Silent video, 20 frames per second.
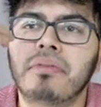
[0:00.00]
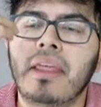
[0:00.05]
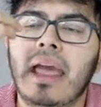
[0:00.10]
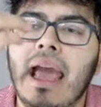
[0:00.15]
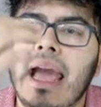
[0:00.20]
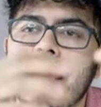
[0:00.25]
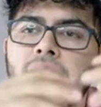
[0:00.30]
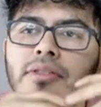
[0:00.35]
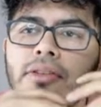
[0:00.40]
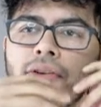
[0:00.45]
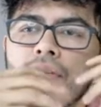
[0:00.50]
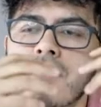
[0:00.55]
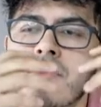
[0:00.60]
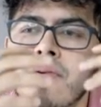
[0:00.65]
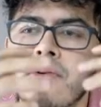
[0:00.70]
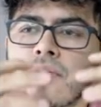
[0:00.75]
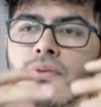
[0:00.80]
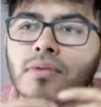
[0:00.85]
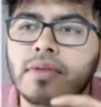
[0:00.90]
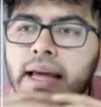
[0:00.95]

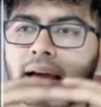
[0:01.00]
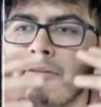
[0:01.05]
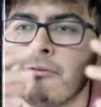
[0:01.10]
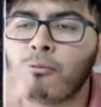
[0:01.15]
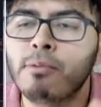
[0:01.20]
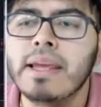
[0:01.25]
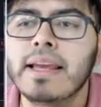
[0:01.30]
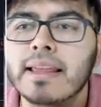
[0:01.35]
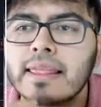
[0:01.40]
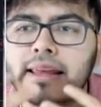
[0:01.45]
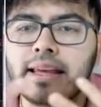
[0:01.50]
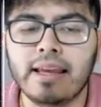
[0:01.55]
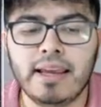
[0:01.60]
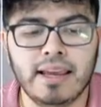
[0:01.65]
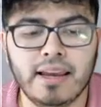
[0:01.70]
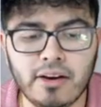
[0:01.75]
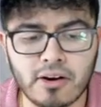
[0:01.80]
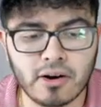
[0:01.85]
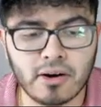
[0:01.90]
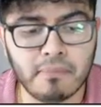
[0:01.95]
annual, that weekly
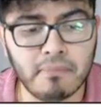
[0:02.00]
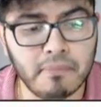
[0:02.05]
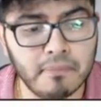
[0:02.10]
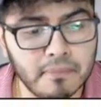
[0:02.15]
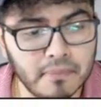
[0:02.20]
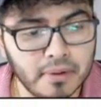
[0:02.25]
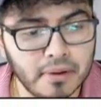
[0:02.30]
income